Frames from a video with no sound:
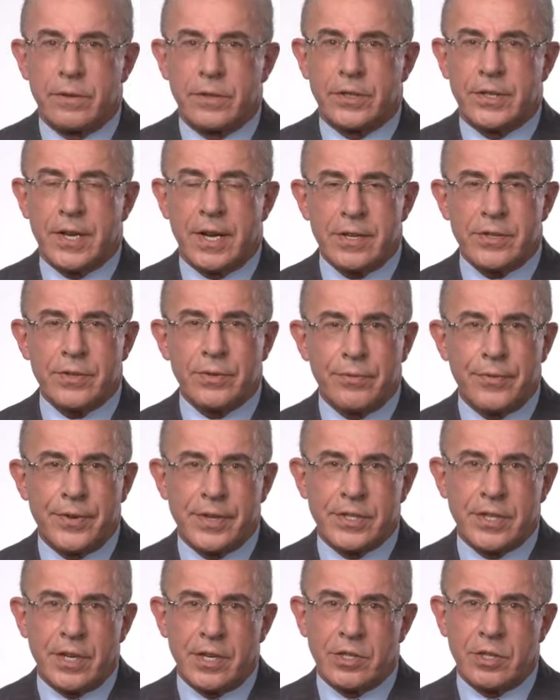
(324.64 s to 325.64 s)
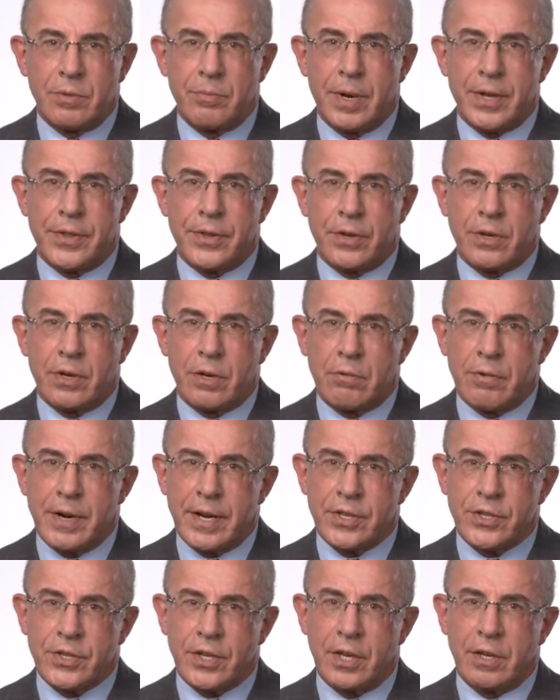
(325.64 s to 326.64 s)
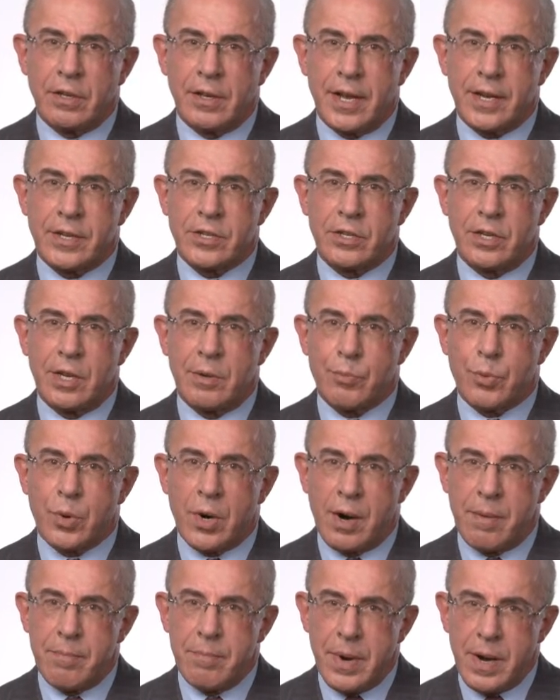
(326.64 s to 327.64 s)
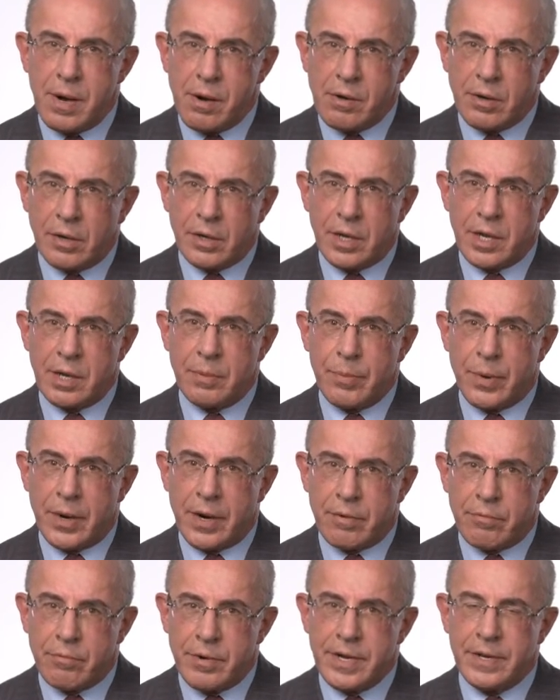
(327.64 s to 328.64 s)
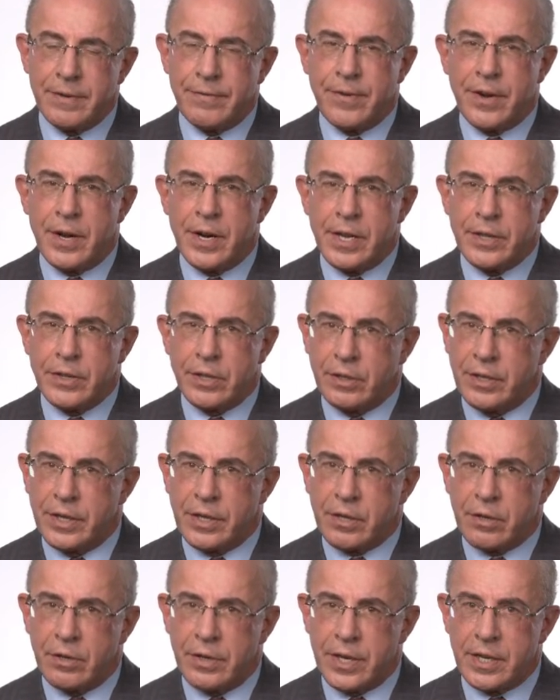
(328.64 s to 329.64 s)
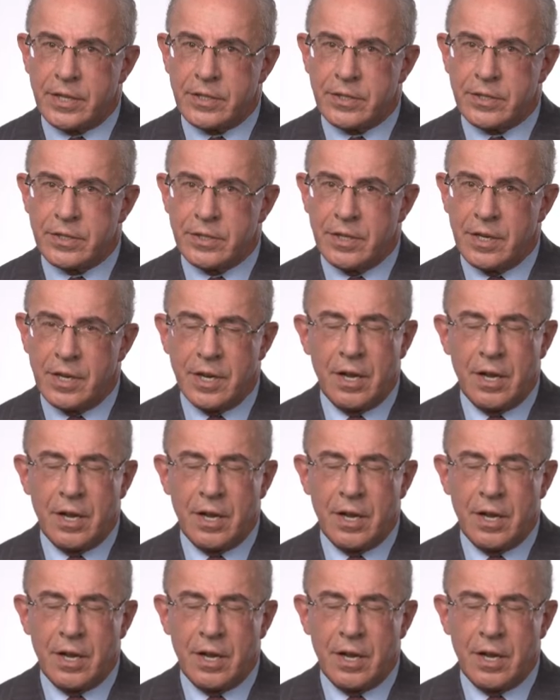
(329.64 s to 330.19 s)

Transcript: The tarsal fixation method corrects skin laxity primarily by redefining the lid crease